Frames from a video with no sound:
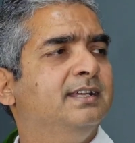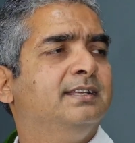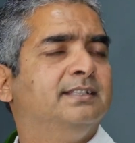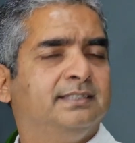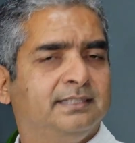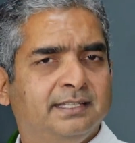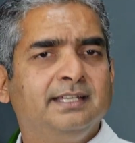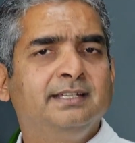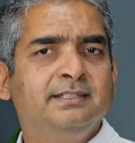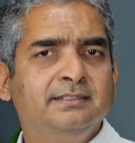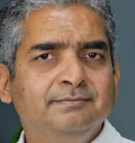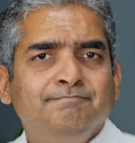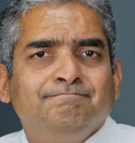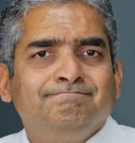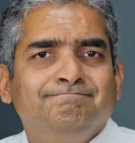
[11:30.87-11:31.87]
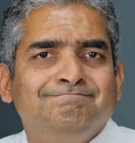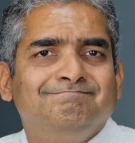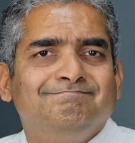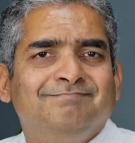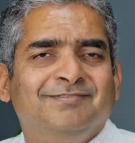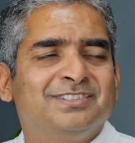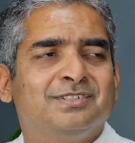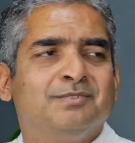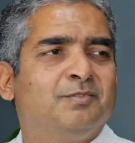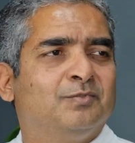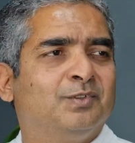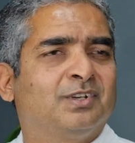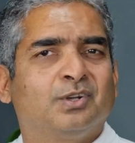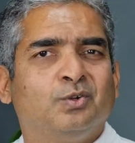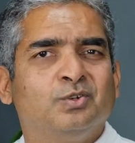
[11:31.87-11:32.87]
then wisdom of
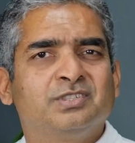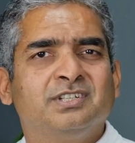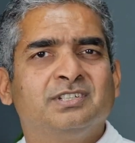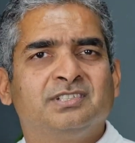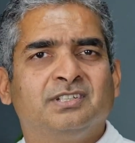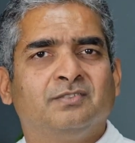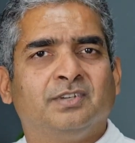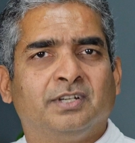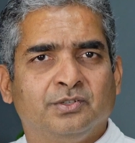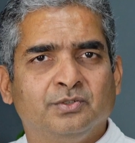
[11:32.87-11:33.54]
the crowds doesn't work.